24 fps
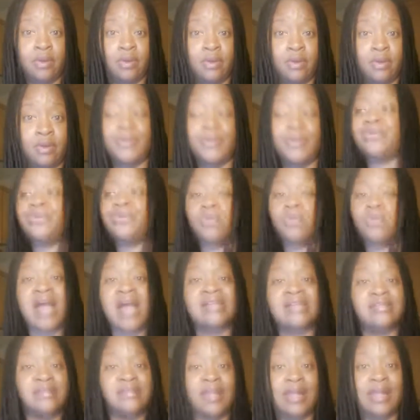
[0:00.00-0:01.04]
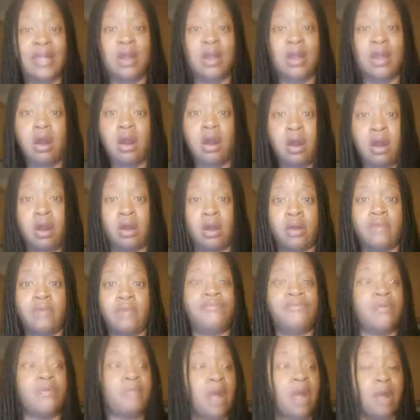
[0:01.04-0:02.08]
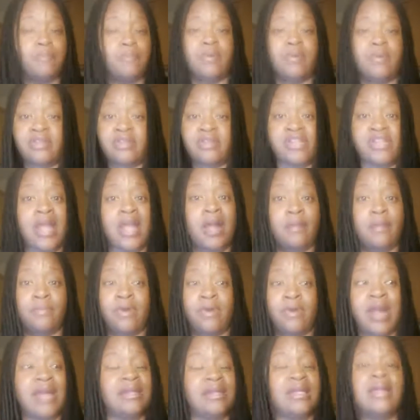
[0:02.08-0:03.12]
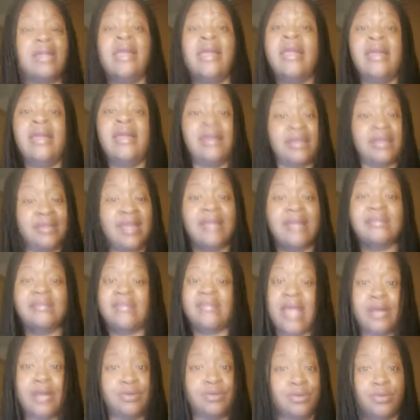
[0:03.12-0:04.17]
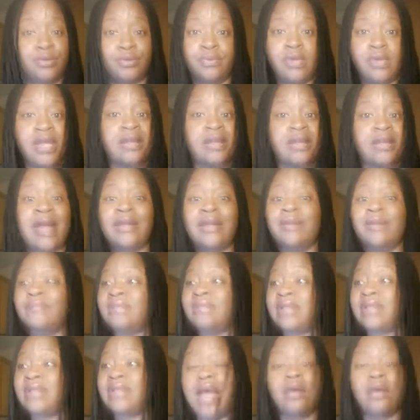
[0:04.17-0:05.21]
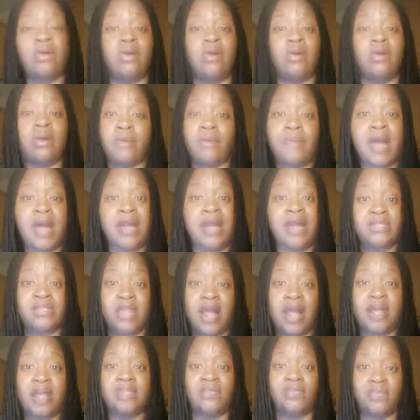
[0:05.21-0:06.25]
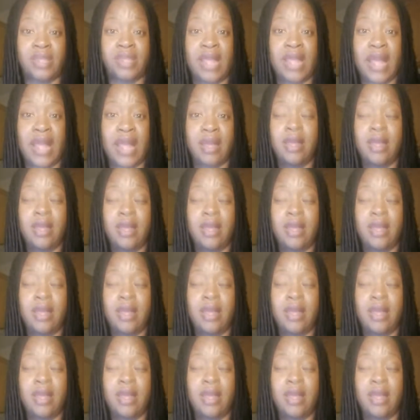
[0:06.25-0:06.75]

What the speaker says: But do I stand hard for my brother Sean Bradley? Yes, I do. And I am not going to apologize for that.